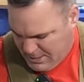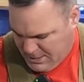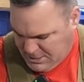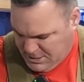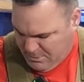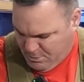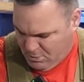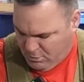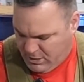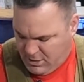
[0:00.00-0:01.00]
like to keep
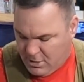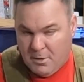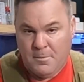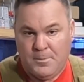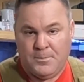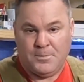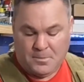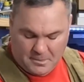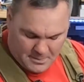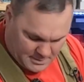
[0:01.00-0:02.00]
it right here,
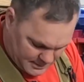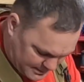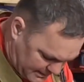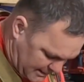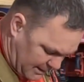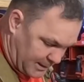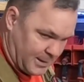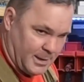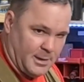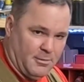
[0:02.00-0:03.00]
and
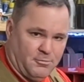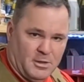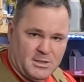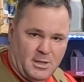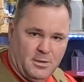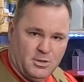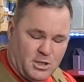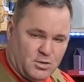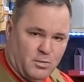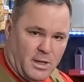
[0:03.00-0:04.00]
it fits on there
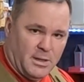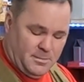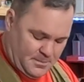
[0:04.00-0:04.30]
just right.